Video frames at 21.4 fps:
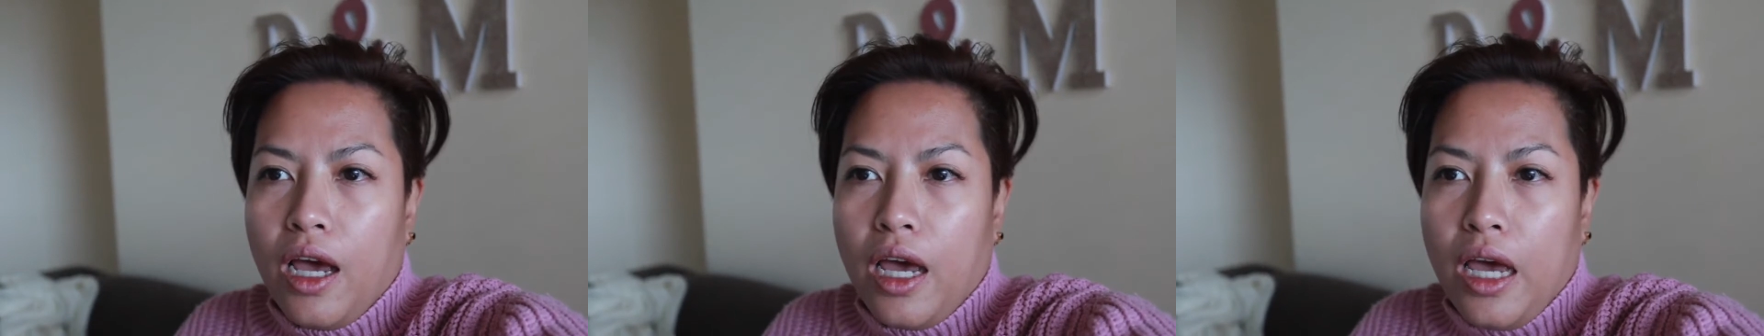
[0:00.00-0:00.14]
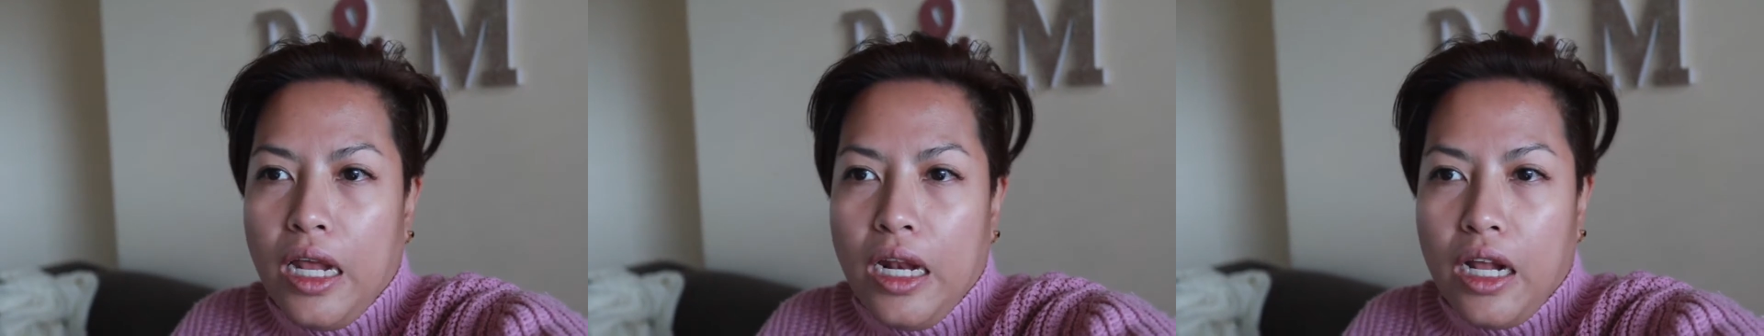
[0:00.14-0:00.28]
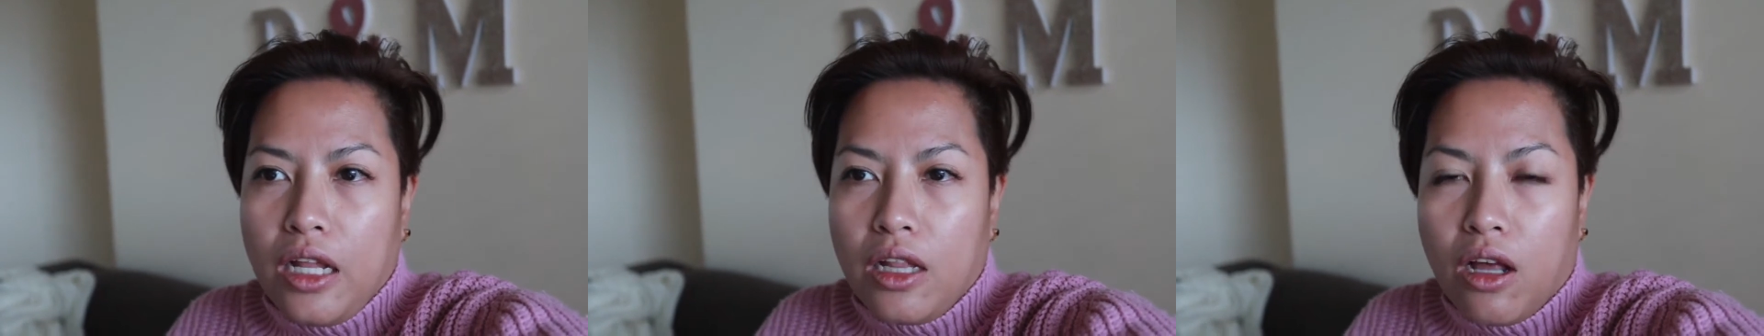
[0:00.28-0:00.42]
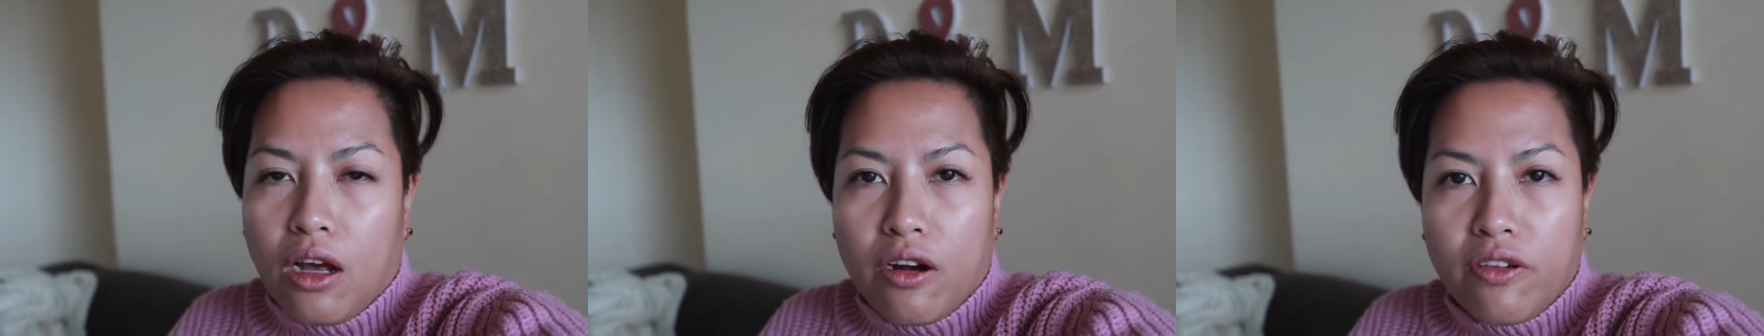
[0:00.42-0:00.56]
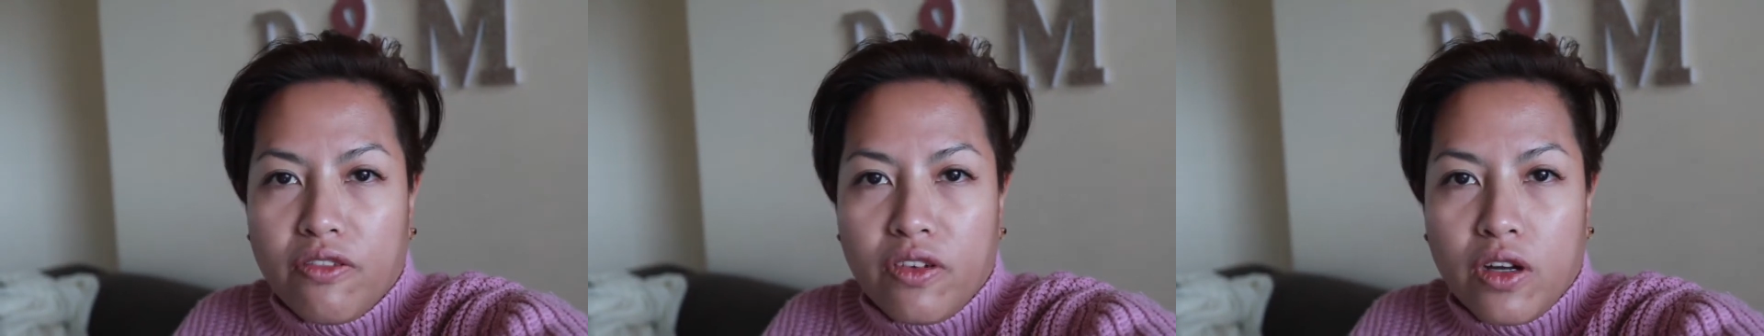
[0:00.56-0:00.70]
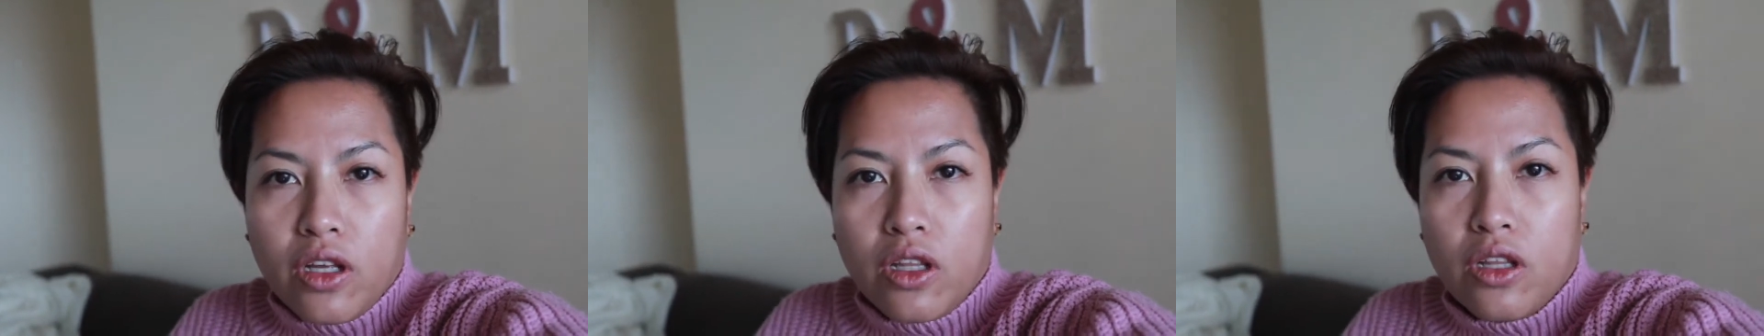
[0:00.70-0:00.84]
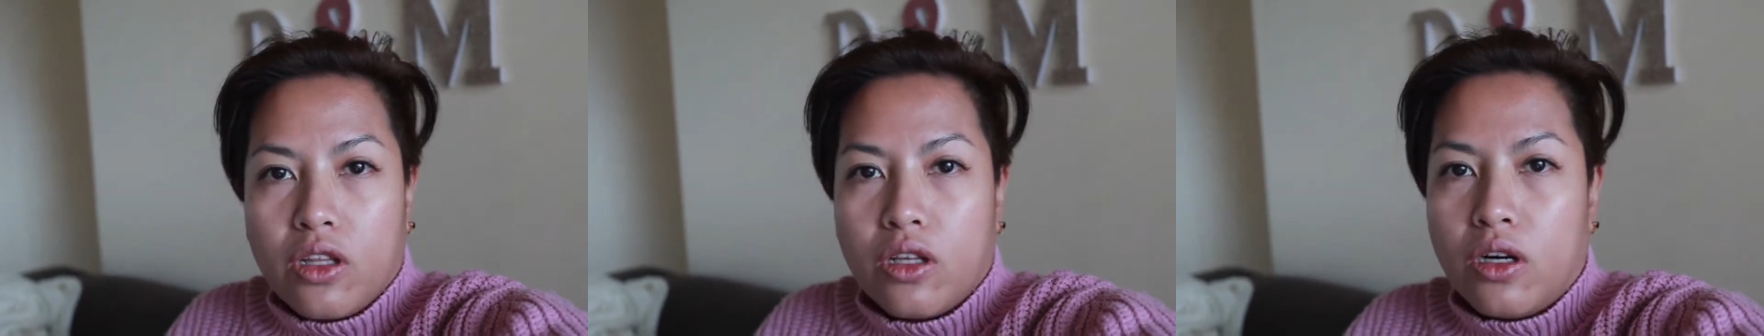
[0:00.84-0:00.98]
and a lot
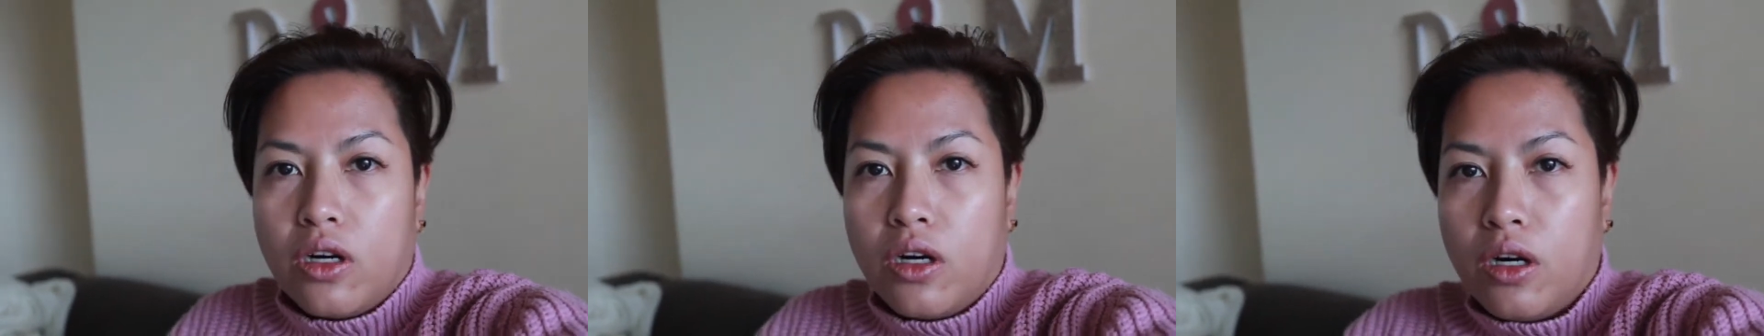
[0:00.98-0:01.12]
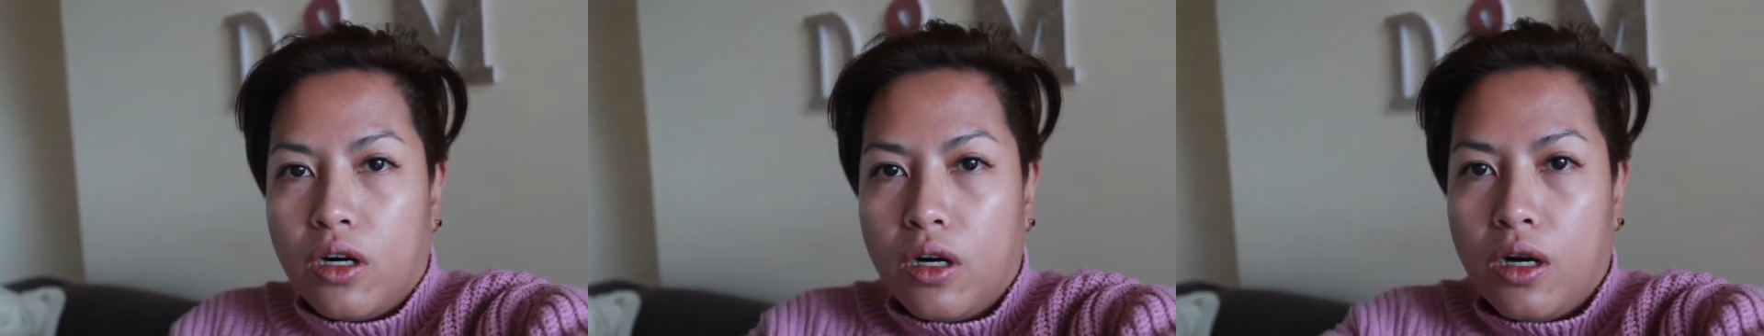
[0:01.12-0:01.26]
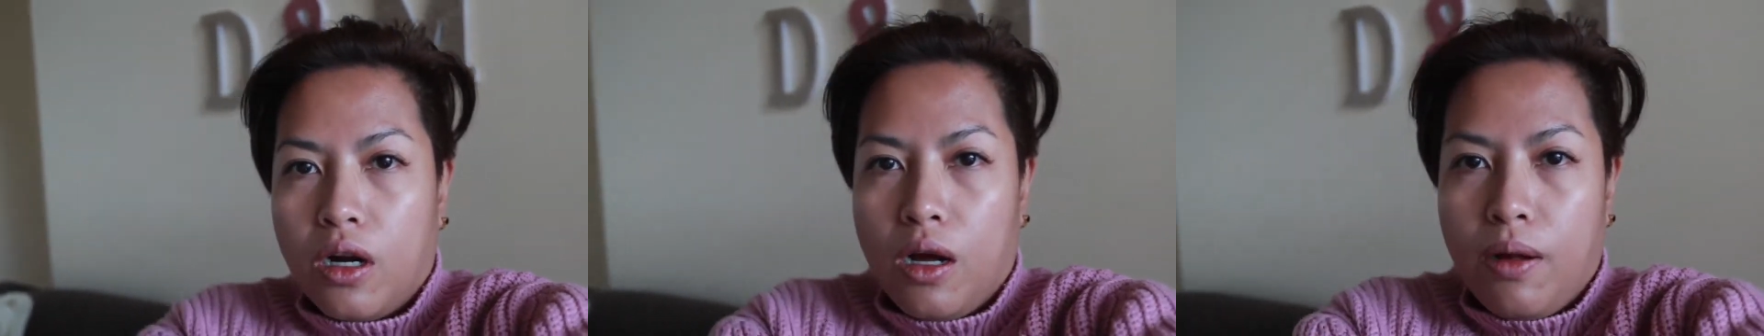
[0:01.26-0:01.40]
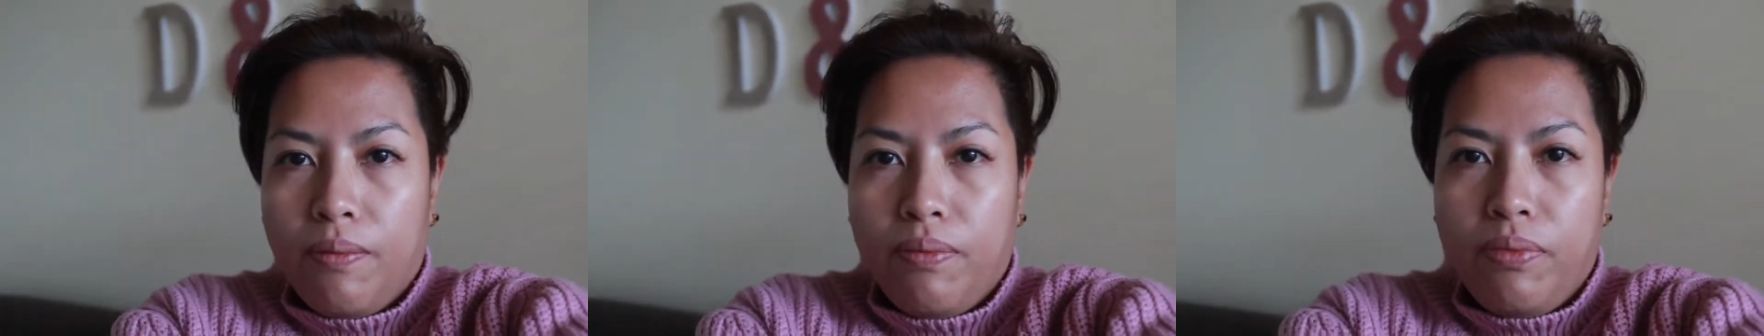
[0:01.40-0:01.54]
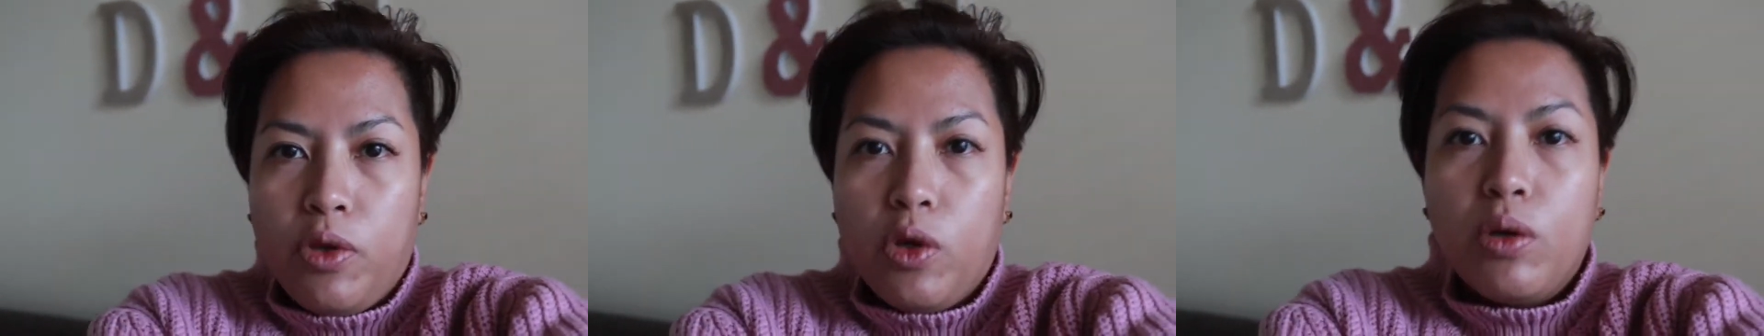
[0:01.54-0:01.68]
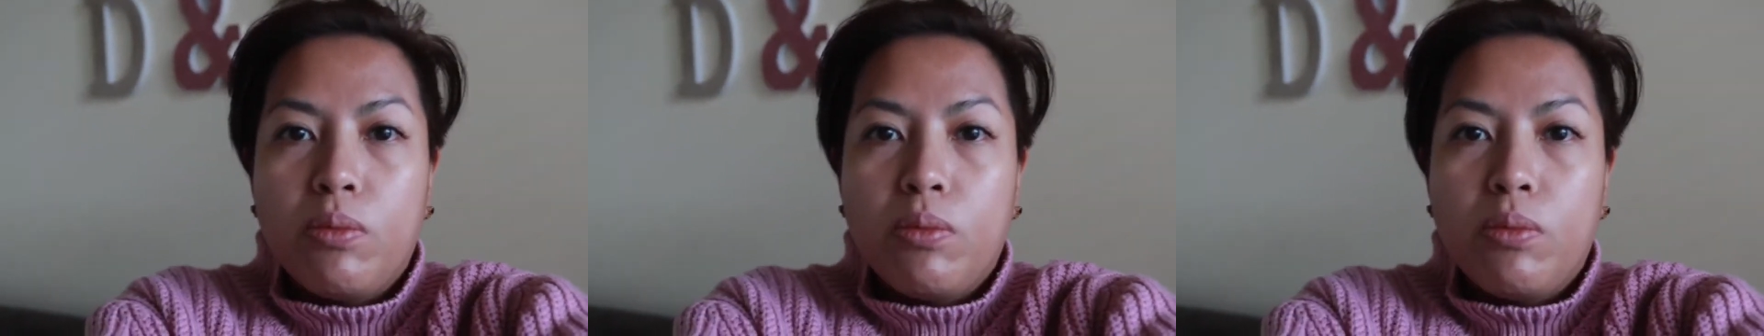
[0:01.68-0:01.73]
of other um,